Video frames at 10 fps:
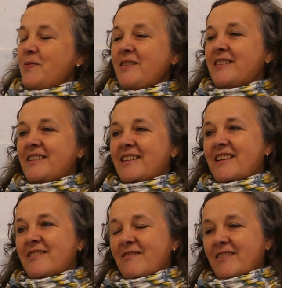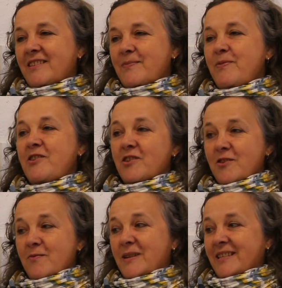personally, I don't like to
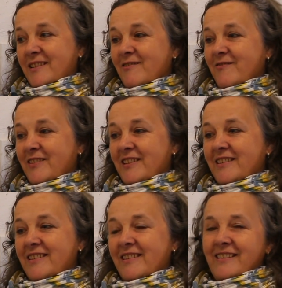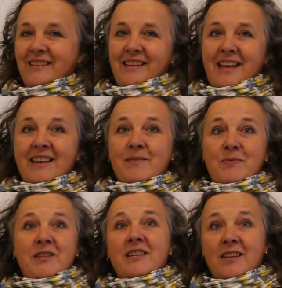pigeonhole myself into any
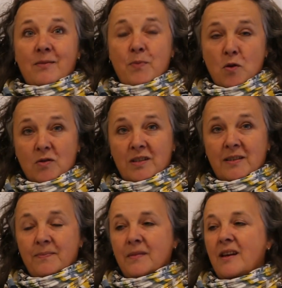particular box.